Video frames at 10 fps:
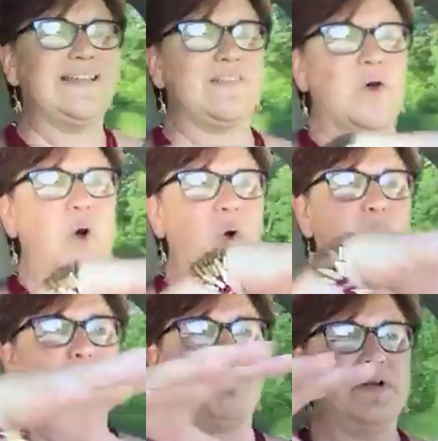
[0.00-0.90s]
in the
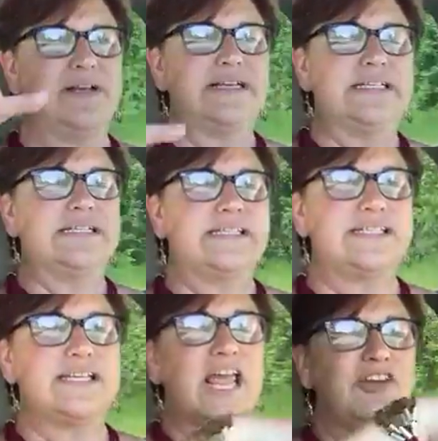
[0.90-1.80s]
home
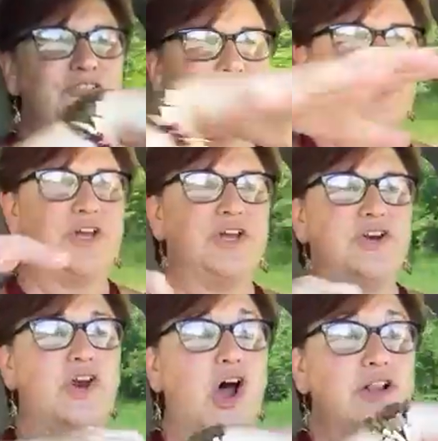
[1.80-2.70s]
safe,
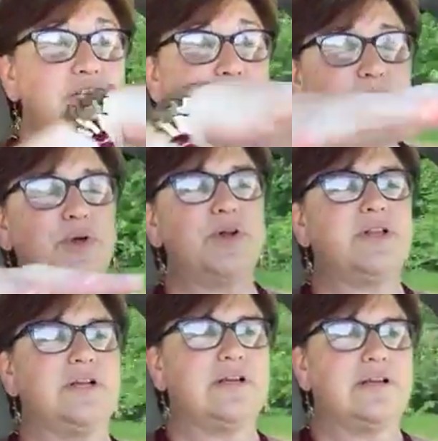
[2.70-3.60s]

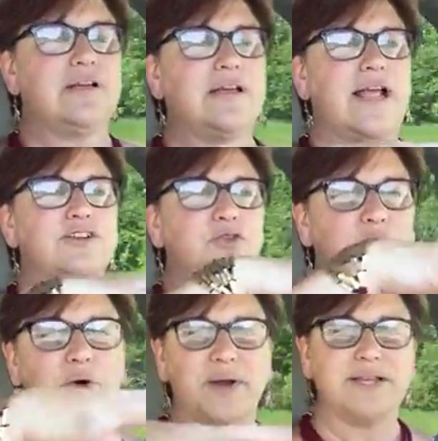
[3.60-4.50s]
knowledgeable, and
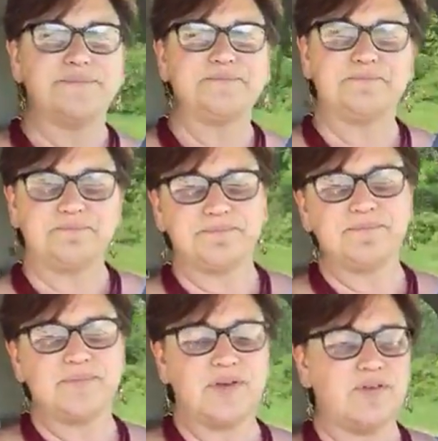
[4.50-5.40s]
growing,
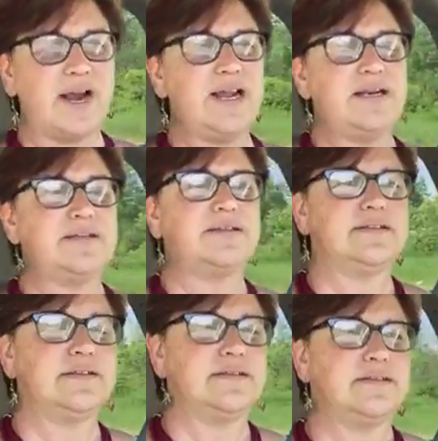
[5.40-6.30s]
right?
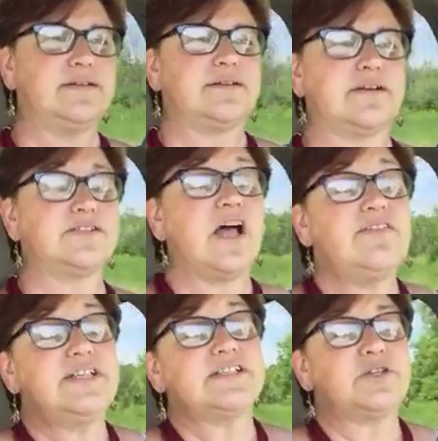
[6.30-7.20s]
Because
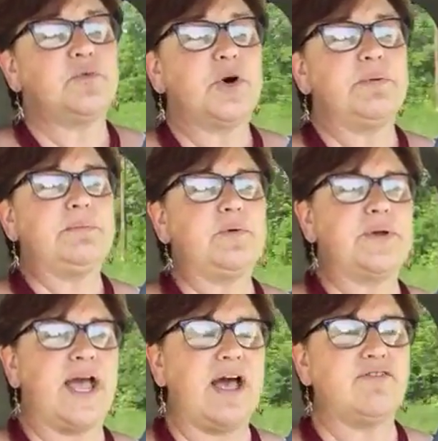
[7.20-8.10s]
obviously the more people
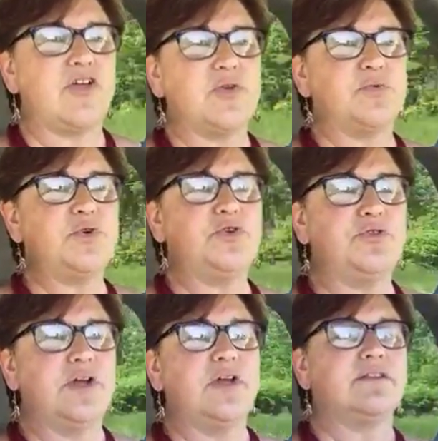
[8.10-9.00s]
we have on the
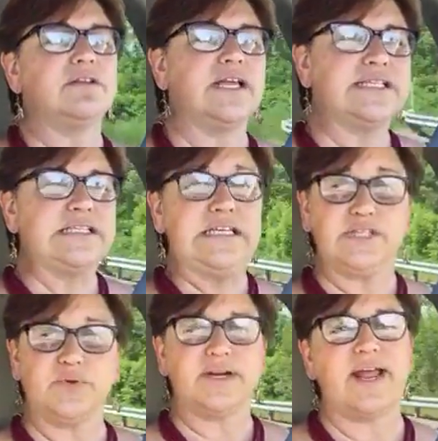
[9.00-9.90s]
roof, the less
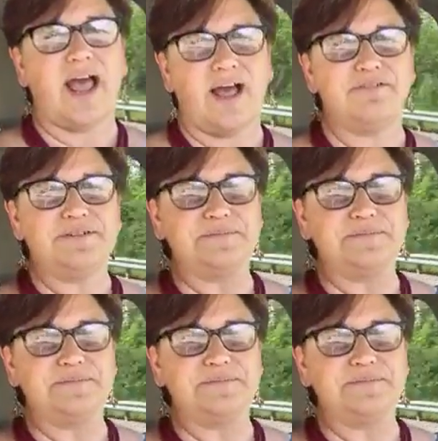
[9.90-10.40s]
leaks we're going to have.